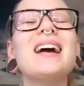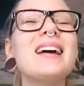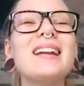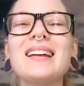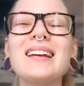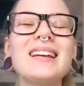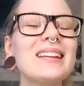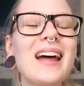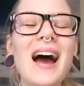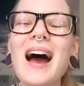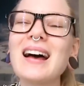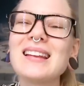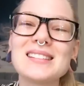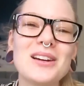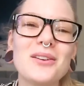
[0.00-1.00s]
it
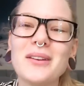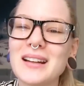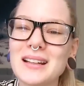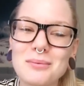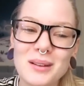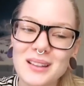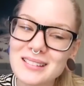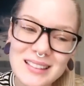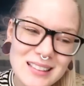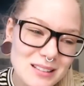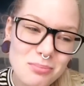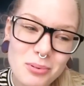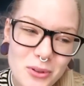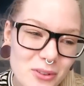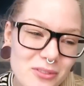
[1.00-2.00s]
has already been
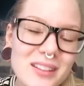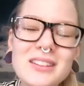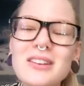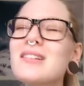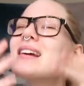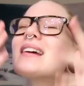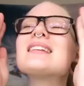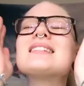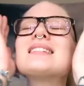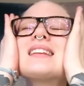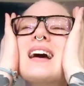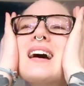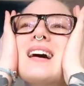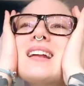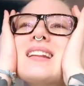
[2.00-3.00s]
disproven. There is
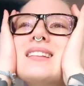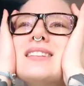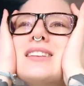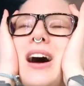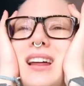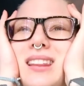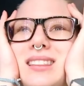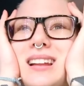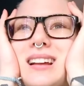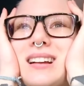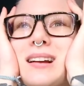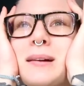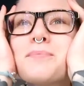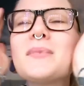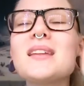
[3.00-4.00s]

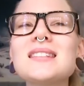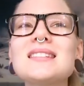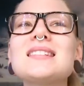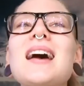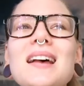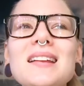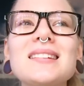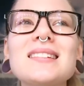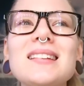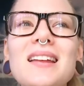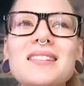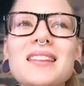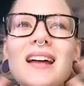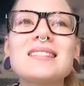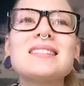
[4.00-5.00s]
nothing that says
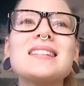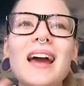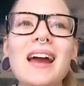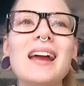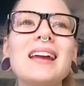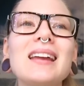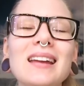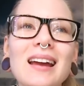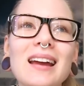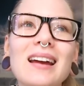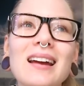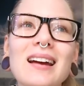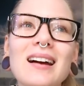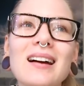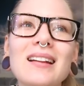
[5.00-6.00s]
that the
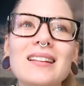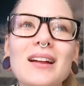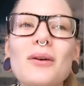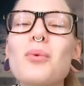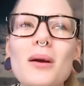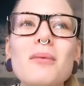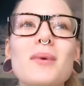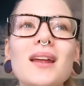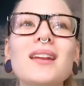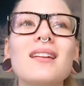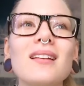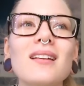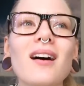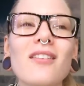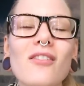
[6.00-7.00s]

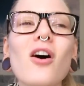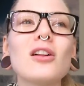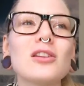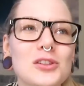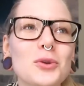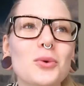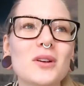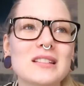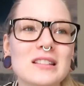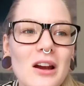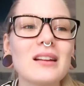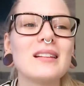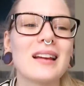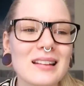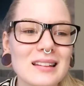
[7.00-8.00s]
women of all sorts
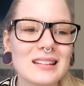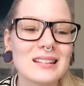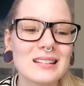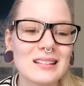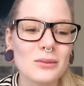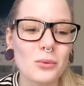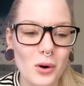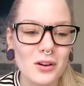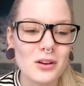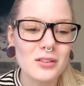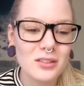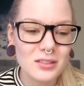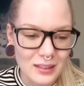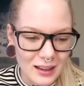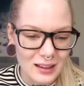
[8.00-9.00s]
are less
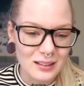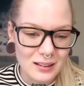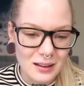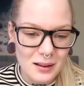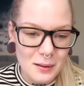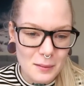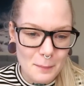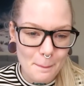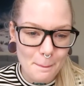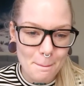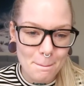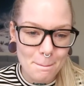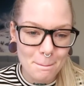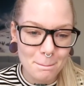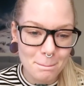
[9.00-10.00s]
worth than
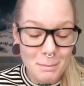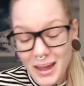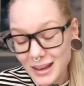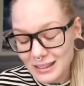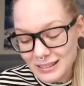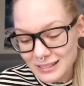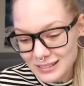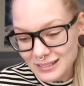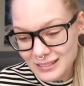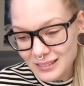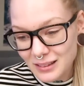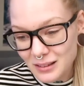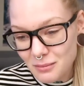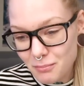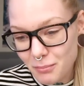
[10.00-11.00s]
men.
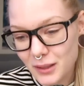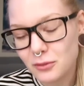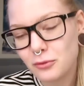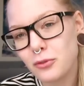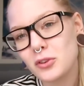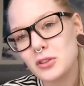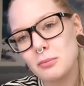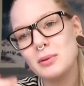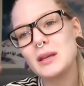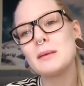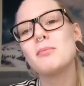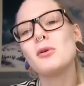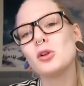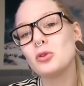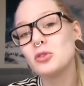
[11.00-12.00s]
But for the
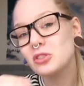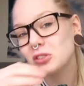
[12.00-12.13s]
people who